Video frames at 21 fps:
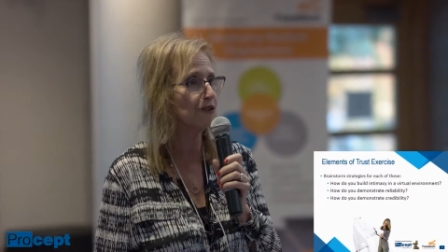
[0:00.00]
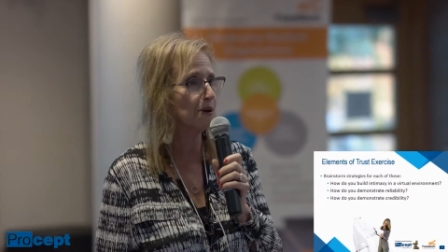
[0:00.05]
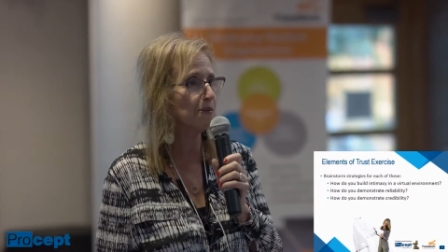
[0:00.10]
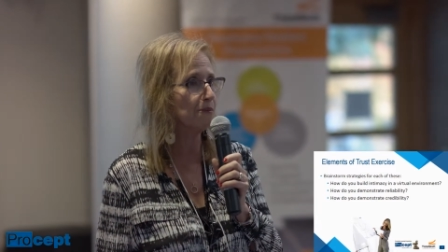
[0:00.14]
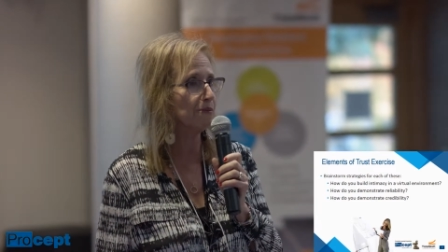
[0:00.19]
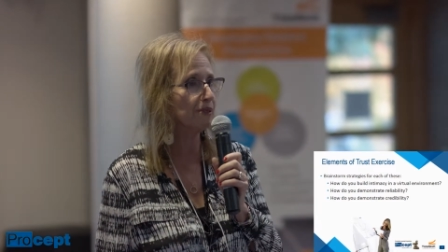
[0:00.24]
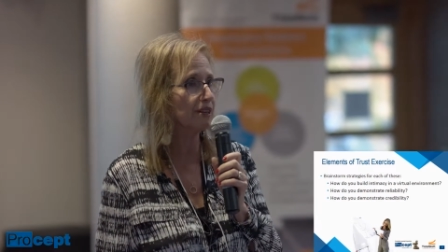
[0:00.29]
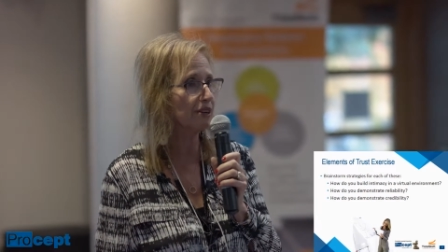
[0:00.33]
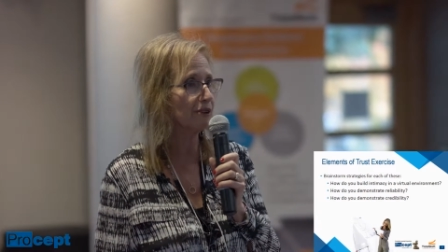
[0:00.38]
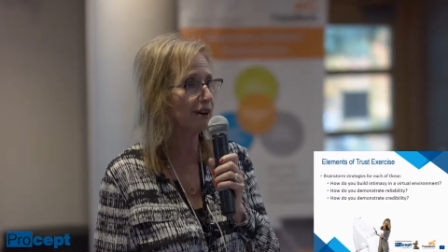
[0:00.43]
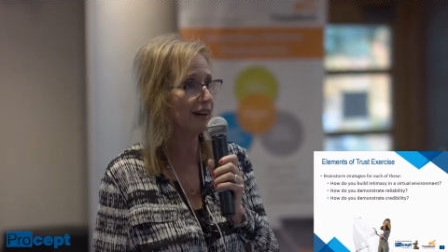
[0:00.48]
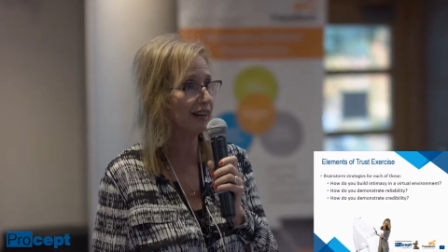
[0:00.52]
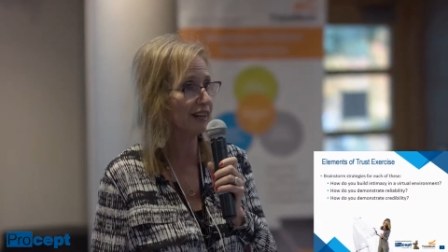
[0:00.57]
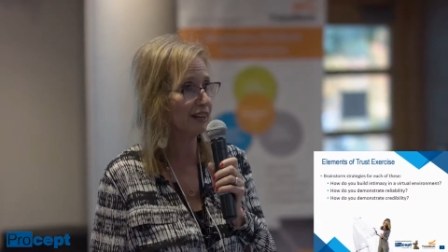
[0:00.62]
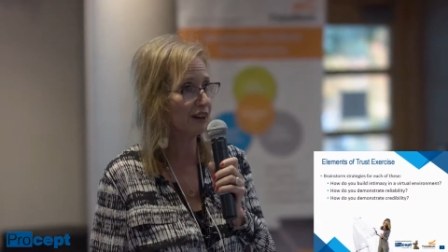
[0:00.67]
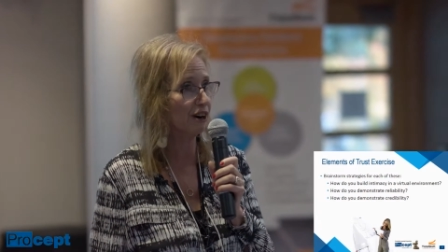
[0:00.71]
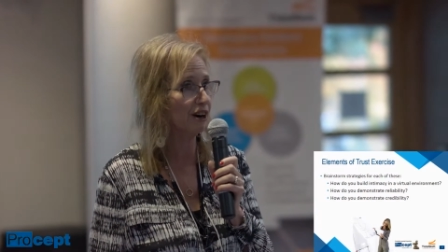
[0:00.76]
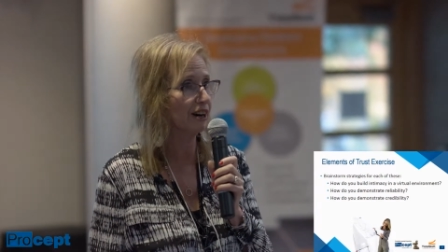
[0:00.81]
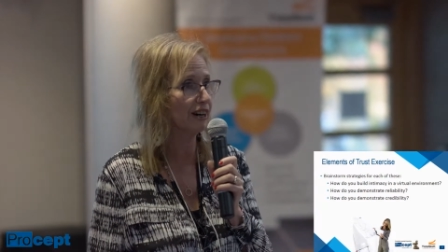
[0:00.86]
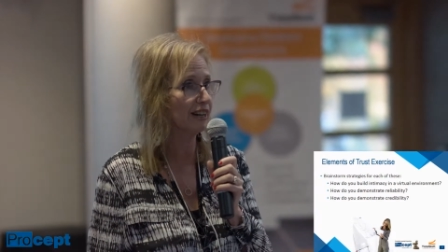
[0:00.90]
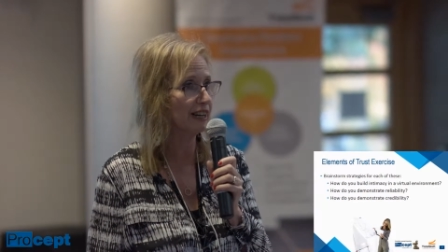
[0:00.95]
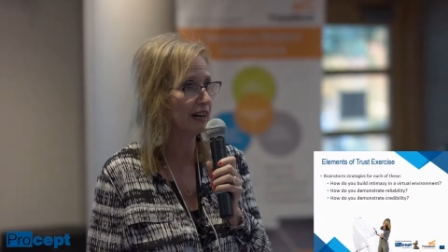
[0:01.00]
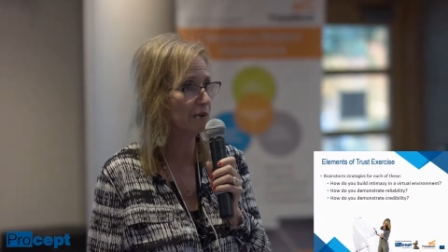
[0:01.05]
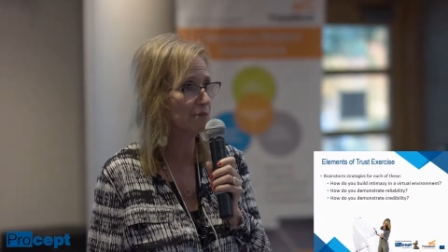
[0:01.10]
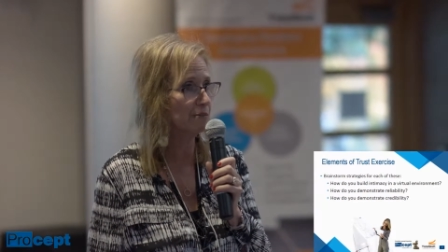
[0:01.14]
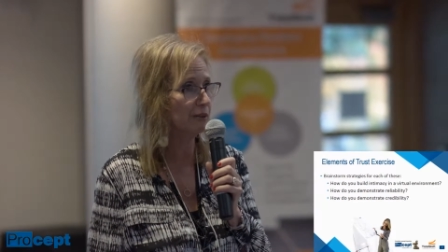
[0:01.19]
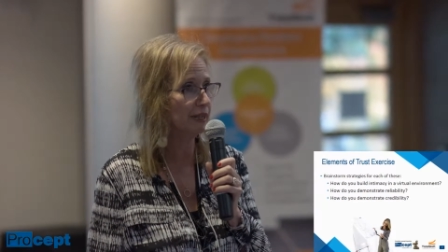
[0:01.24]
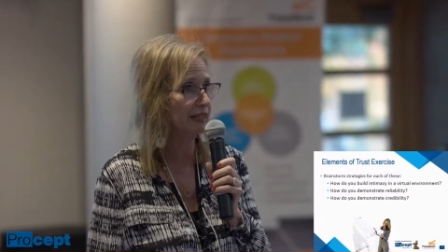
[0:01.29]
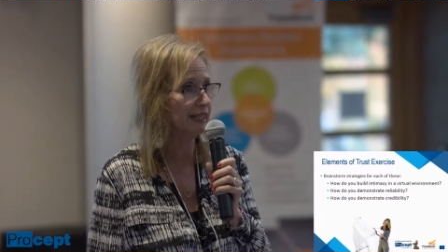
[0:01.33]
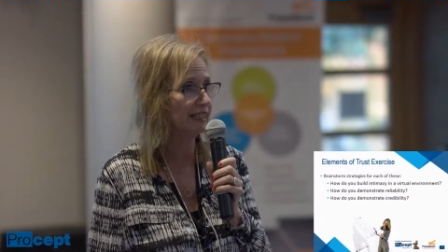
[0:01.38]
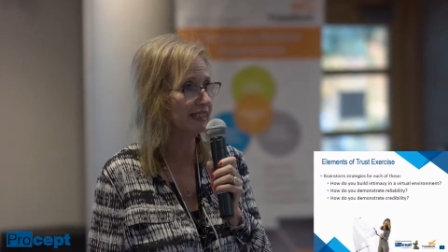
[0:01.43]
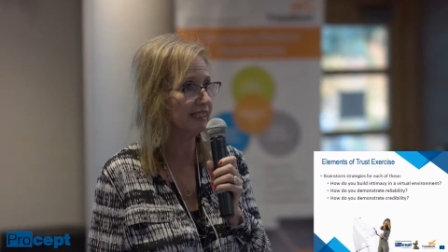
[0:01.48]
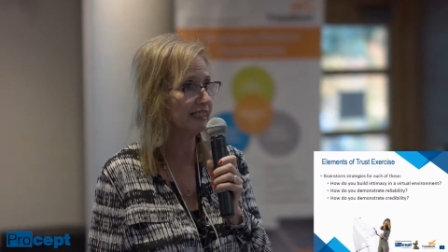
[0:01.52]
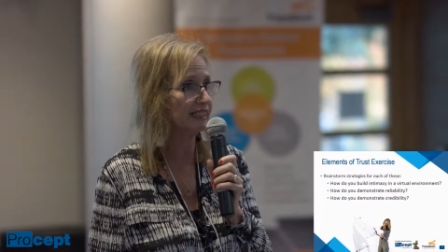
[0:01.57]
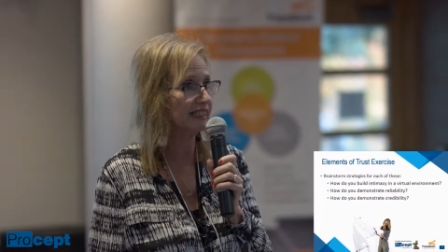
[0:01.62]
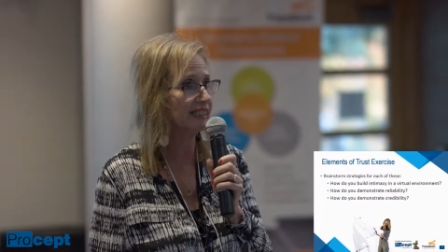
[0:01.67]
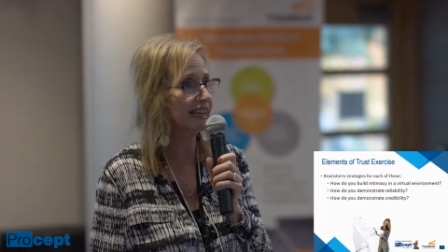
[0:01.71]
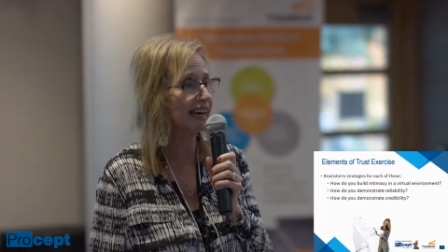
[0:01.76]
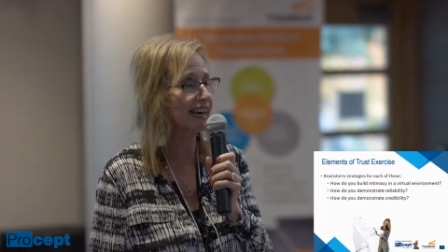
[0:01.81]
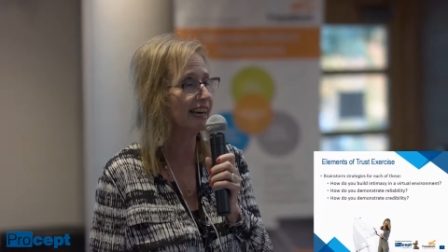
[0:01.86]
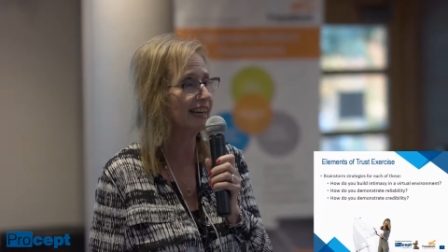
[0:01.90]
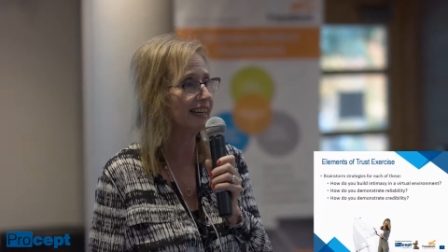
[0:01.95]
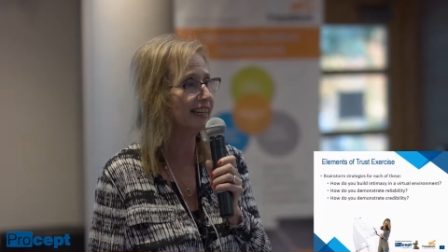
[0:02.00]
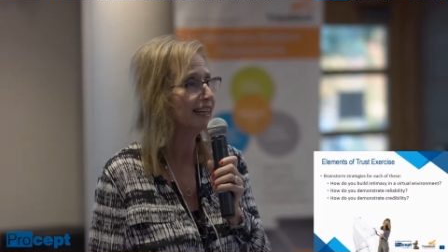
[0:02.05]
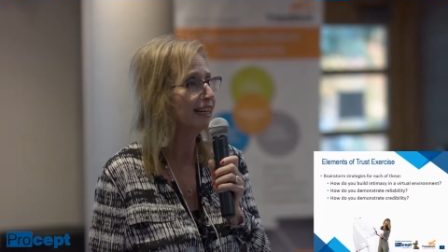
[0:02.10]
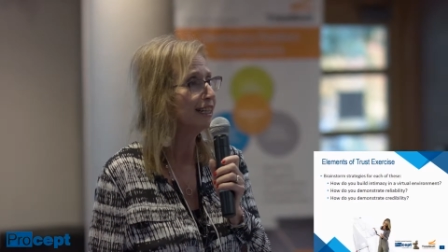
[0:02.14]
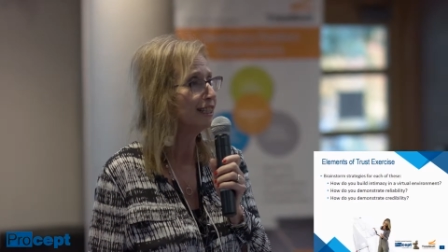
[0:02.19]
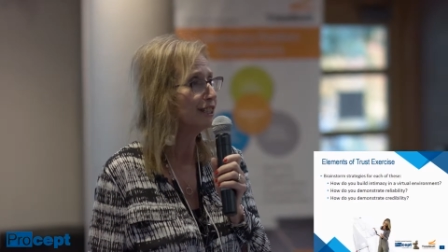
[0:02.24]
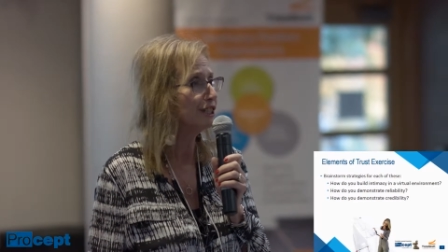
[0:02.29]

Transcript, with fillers: from the credit card company saying,